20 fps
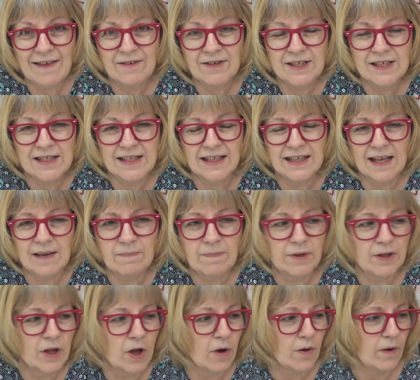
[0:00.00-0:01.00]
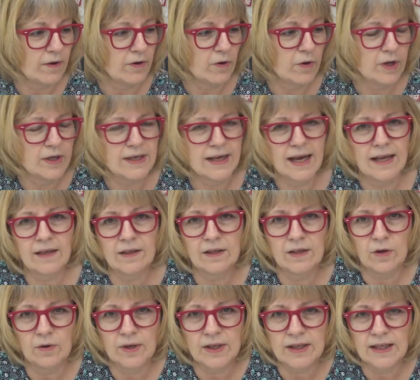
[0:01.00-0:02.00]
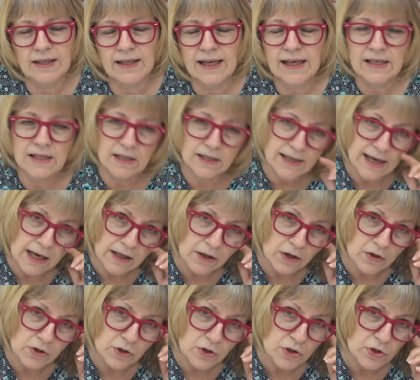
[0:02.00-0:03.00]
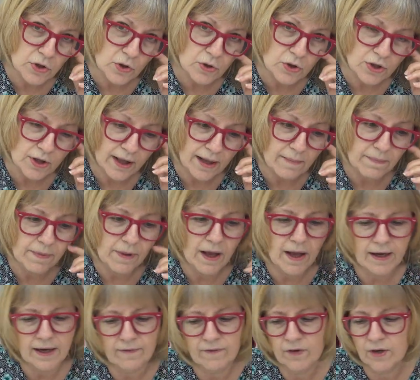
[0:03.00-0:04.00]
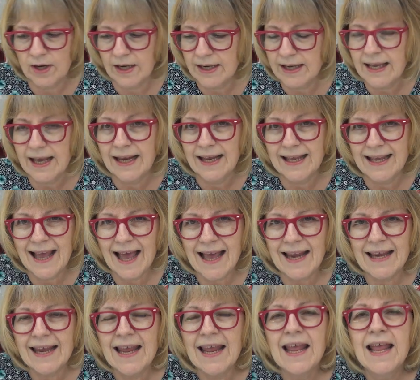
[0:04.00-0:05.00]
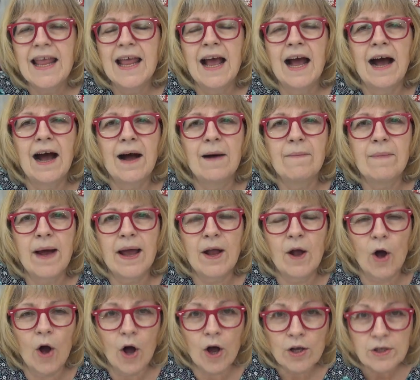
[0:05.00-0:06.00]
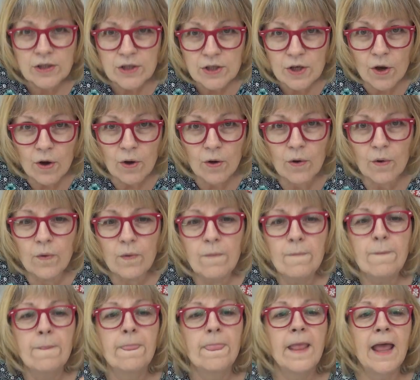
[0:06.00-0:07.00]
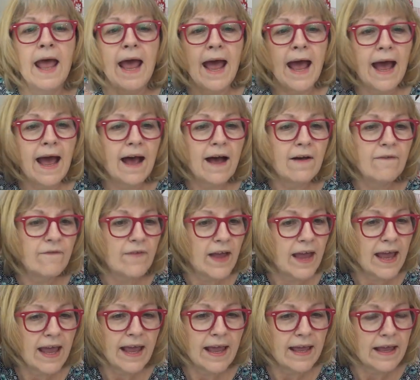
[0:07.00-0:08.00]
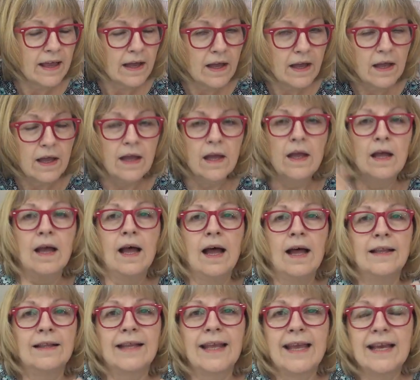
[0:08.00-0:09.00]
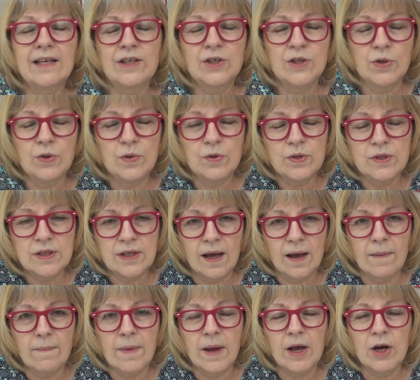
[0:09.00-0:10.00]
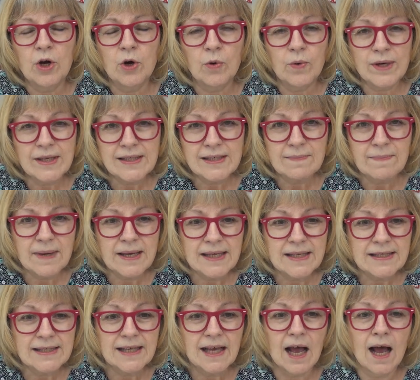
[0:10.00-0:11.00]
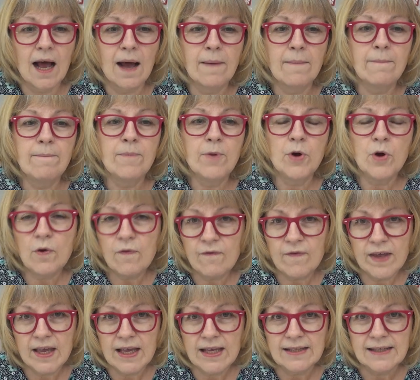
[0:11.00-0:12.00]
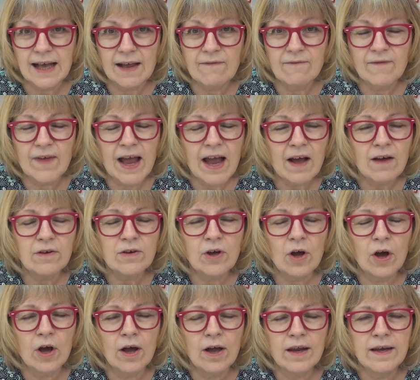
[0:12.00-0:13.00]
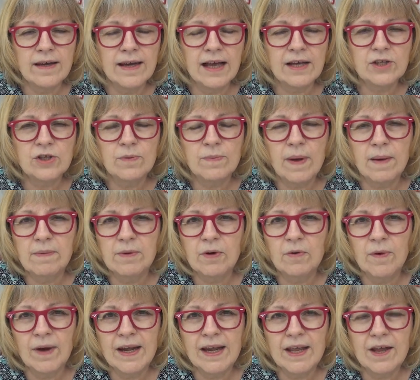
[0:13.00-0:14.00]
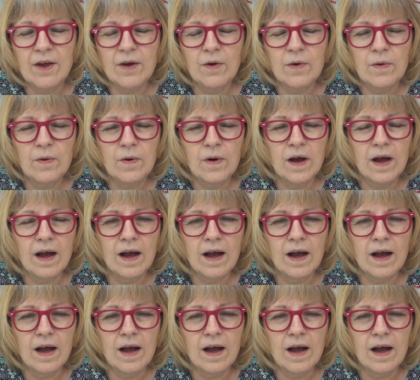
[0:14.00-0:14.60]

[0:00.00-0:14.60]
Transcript: which is the link below, you can get the link to download your Sewcialite block if you didn't get it yet. I also have a link to some Christmas movies. I found on National Public Radio,